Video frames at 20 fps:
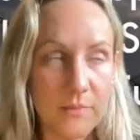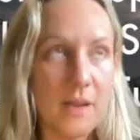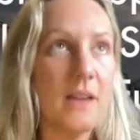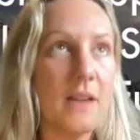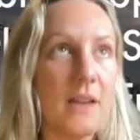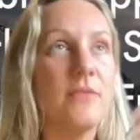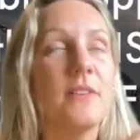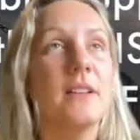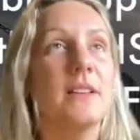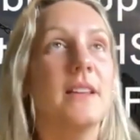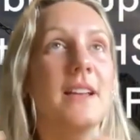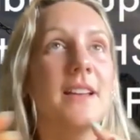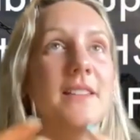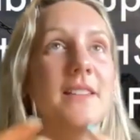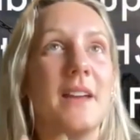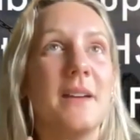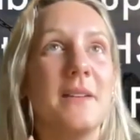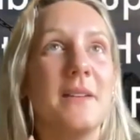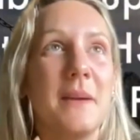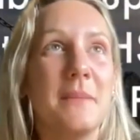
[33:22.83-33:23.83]
I feel like
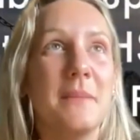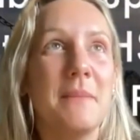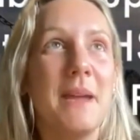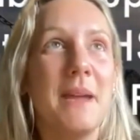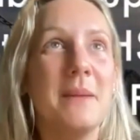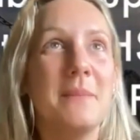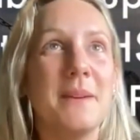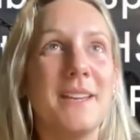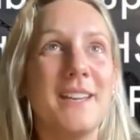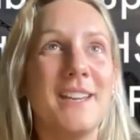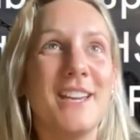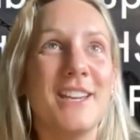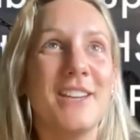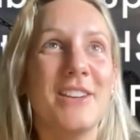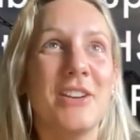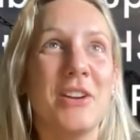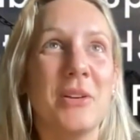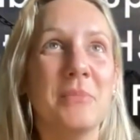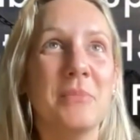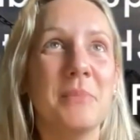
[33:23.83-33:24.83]
there may be
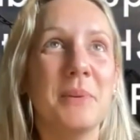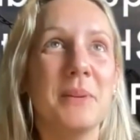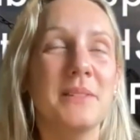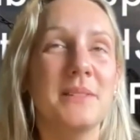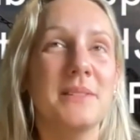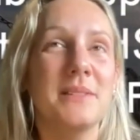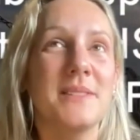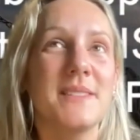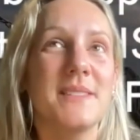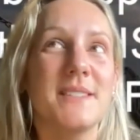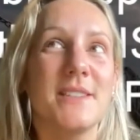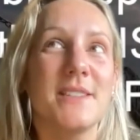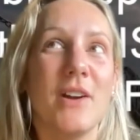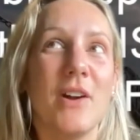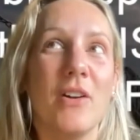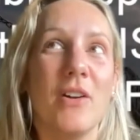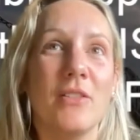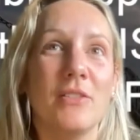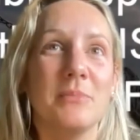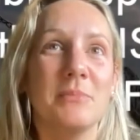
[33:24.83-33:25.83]
incumbents
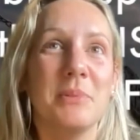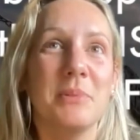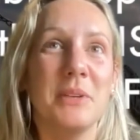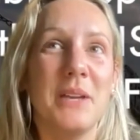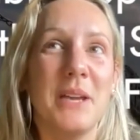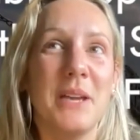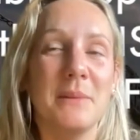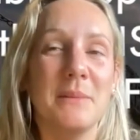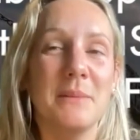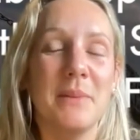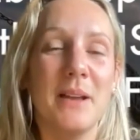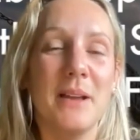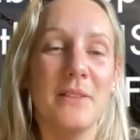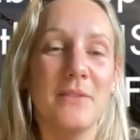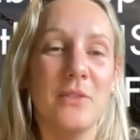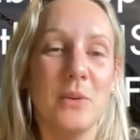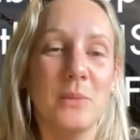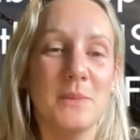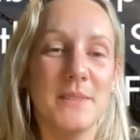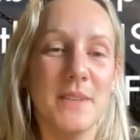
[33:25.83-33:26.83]
on procurement
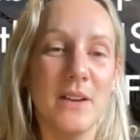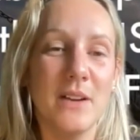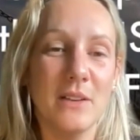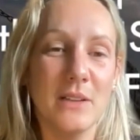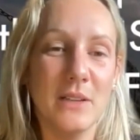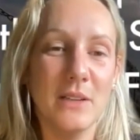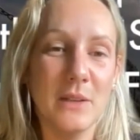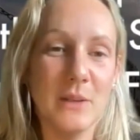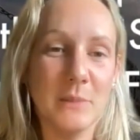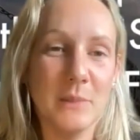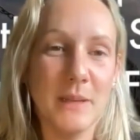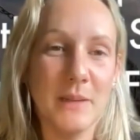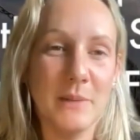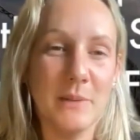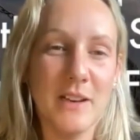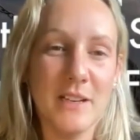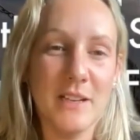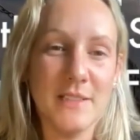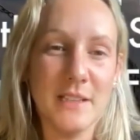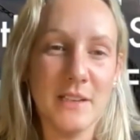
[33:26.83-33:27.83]
platforms that are a little bit
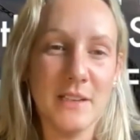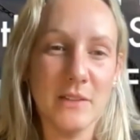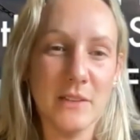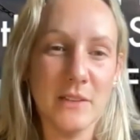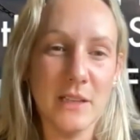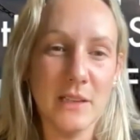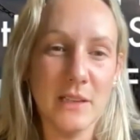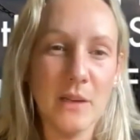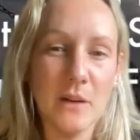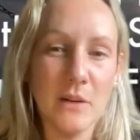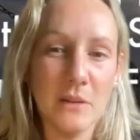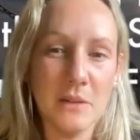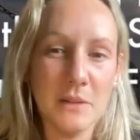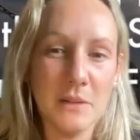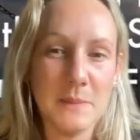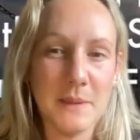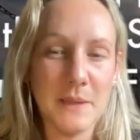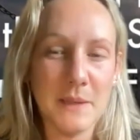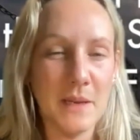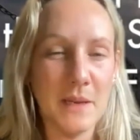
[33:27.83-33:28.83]
resting on their laurels
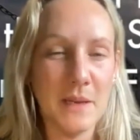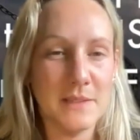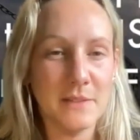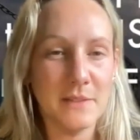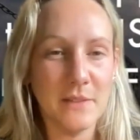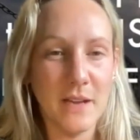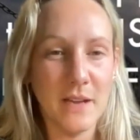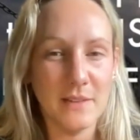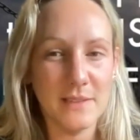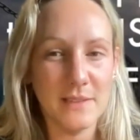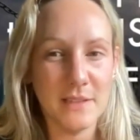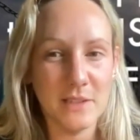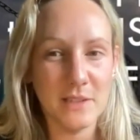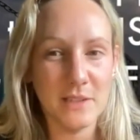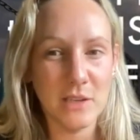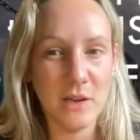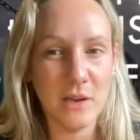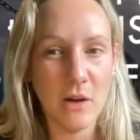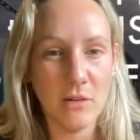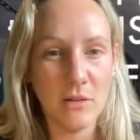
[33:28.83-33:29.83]
because they've had
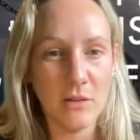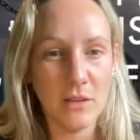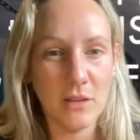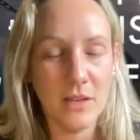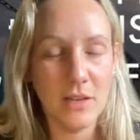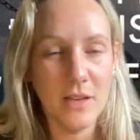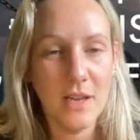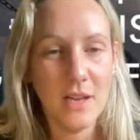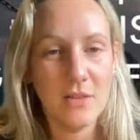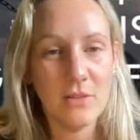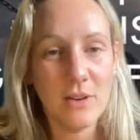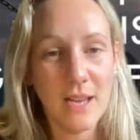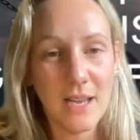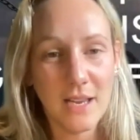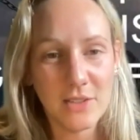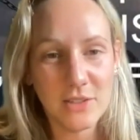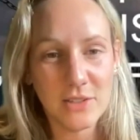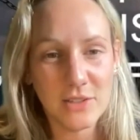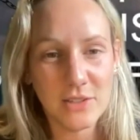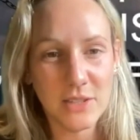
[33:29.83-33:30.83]
such long
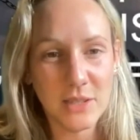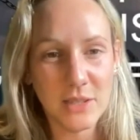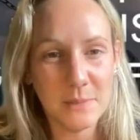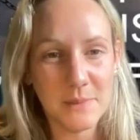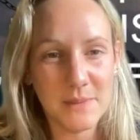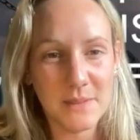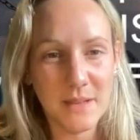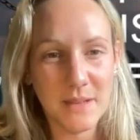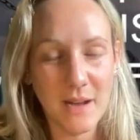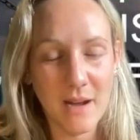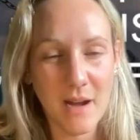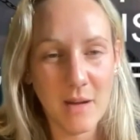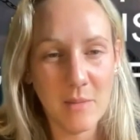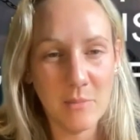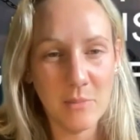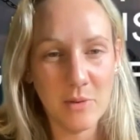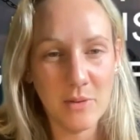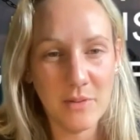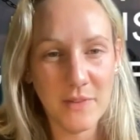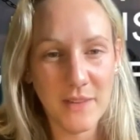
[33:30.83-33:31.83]
relationships
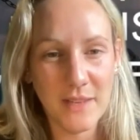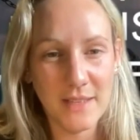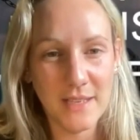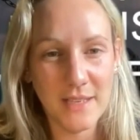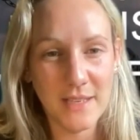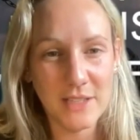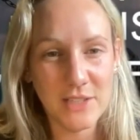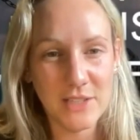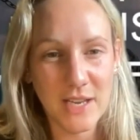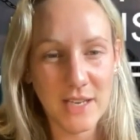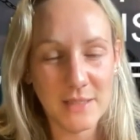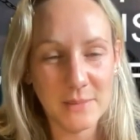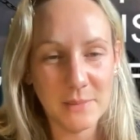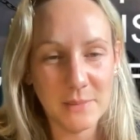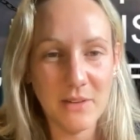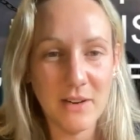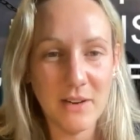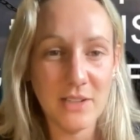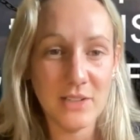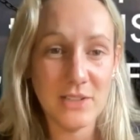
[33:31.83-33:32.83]
with the NHS,
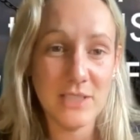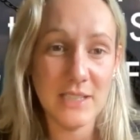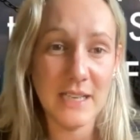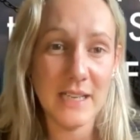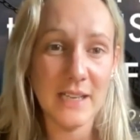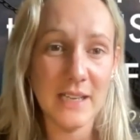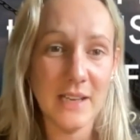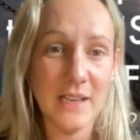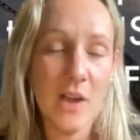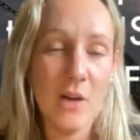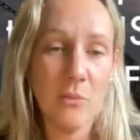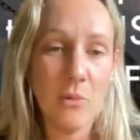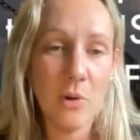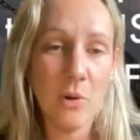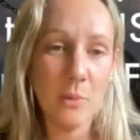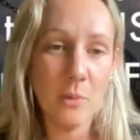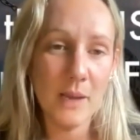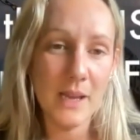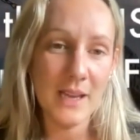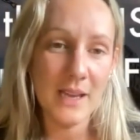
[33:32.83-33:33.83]
where actually
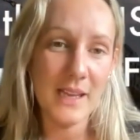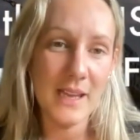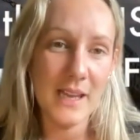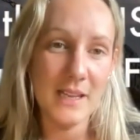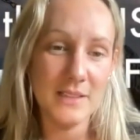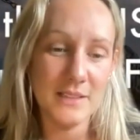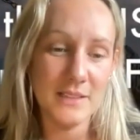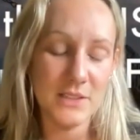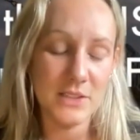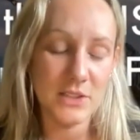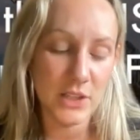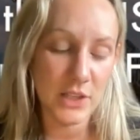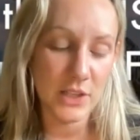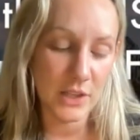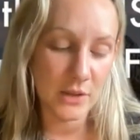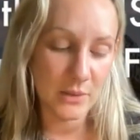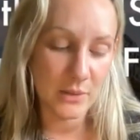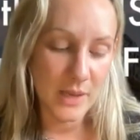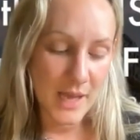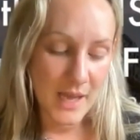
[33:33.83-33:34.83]
what we are here to
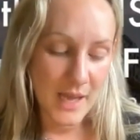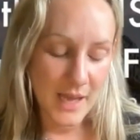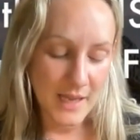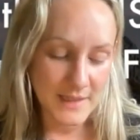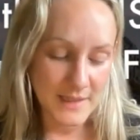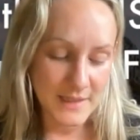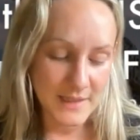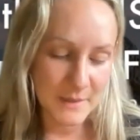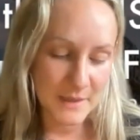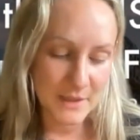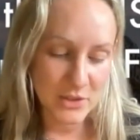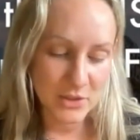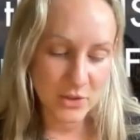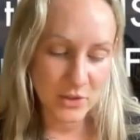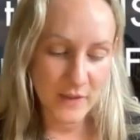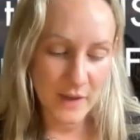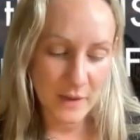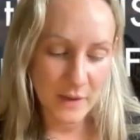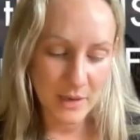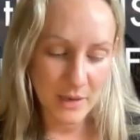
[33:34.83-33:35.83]
do is to make sure
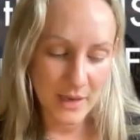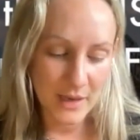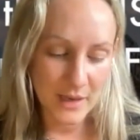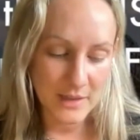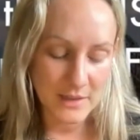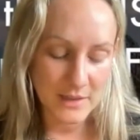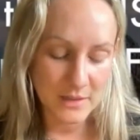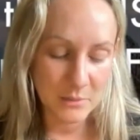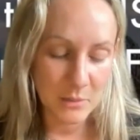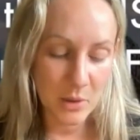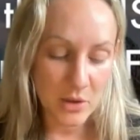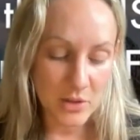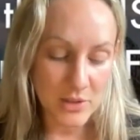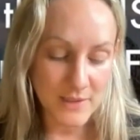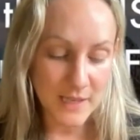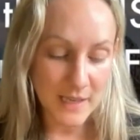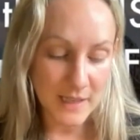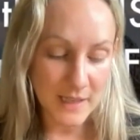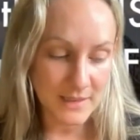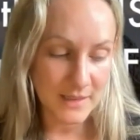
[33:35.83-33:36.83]
that we're
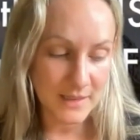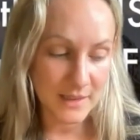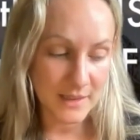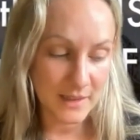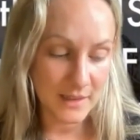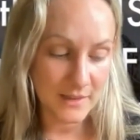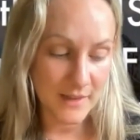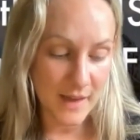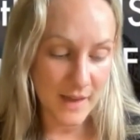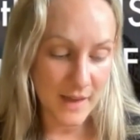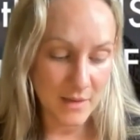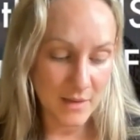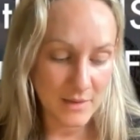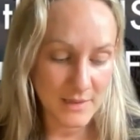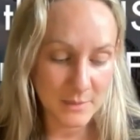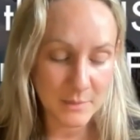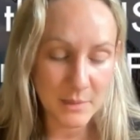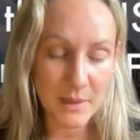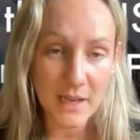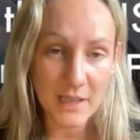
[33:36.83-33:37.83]
democratizing that
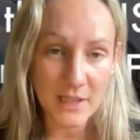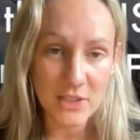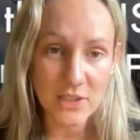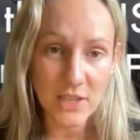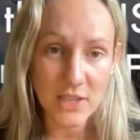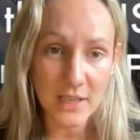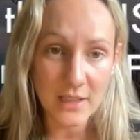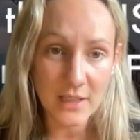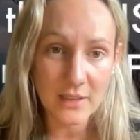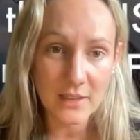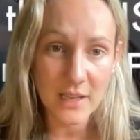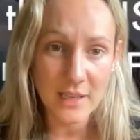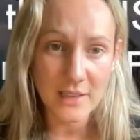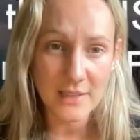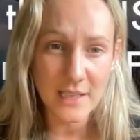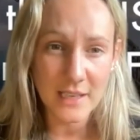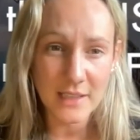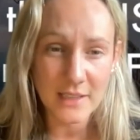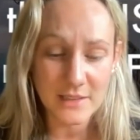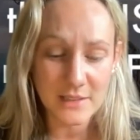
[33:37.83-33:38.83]
supply chain
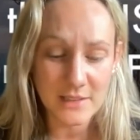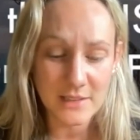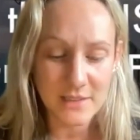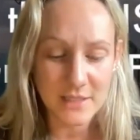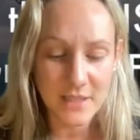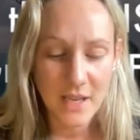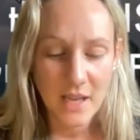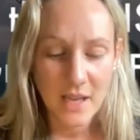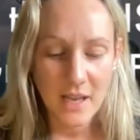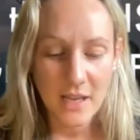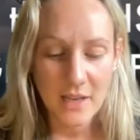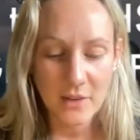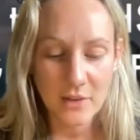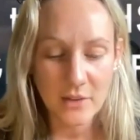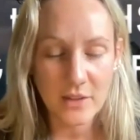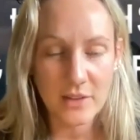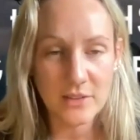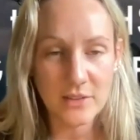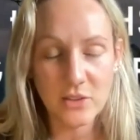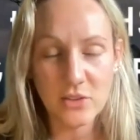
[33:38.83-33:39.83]
and
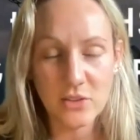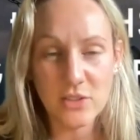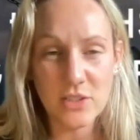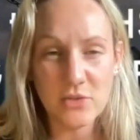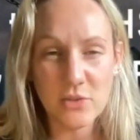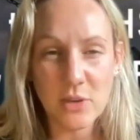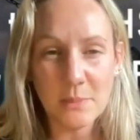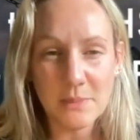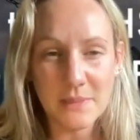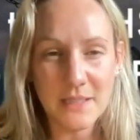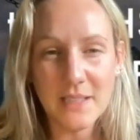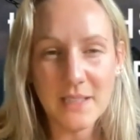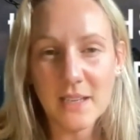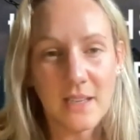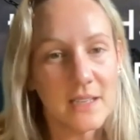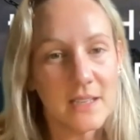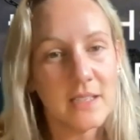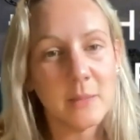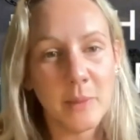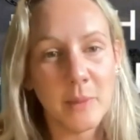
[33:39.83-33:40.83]
disrupting
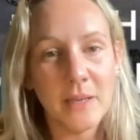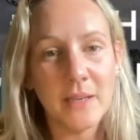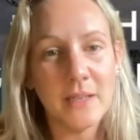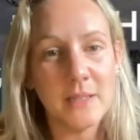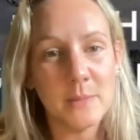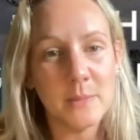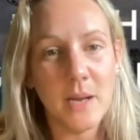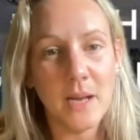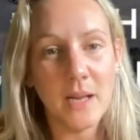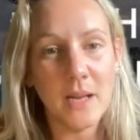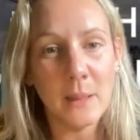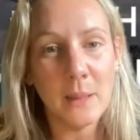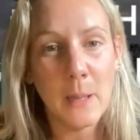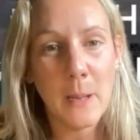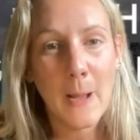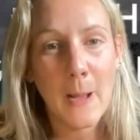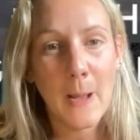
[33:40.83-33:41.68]
it a little bit as well,